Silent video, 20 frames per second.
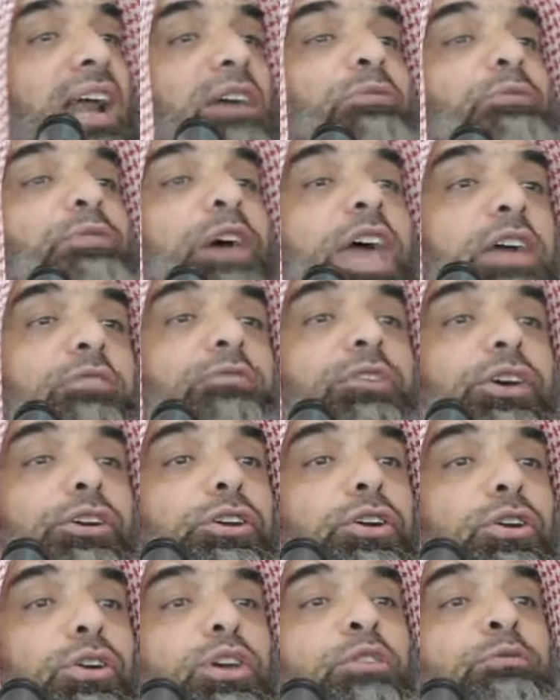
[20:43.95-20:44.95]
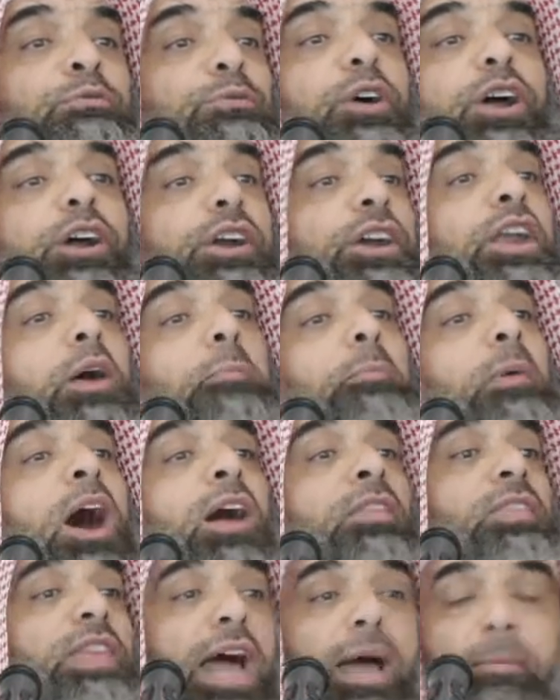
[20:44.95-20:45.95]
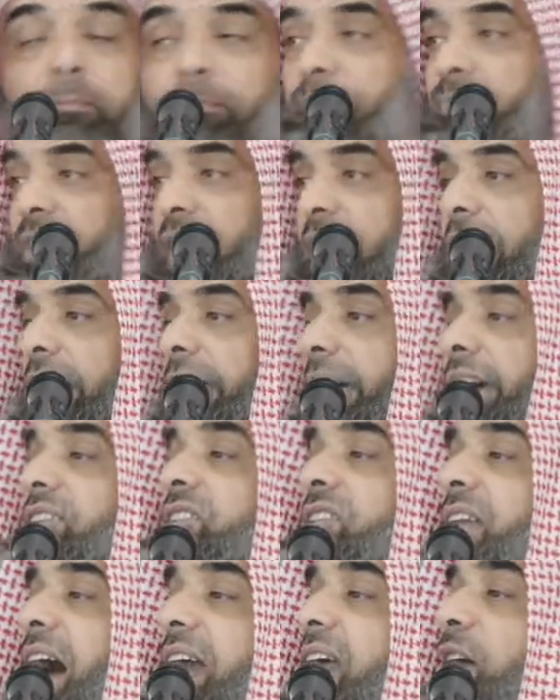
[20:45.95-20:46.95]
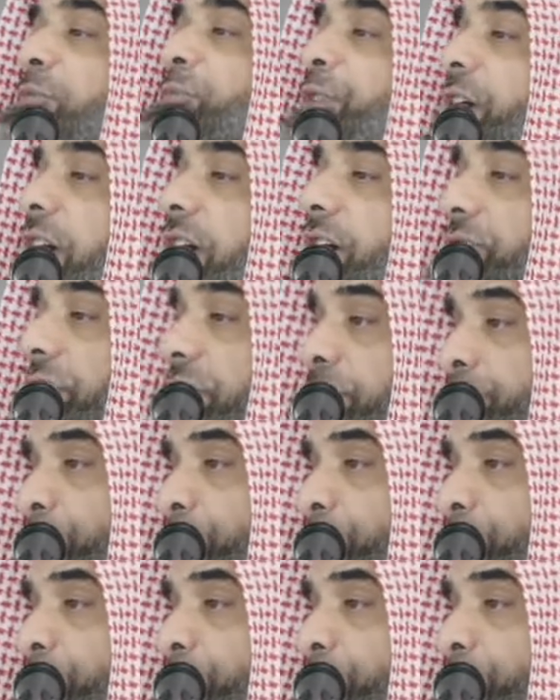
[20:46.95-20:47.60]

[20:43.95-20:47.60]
a favor you're conferring upon them. It's not a favor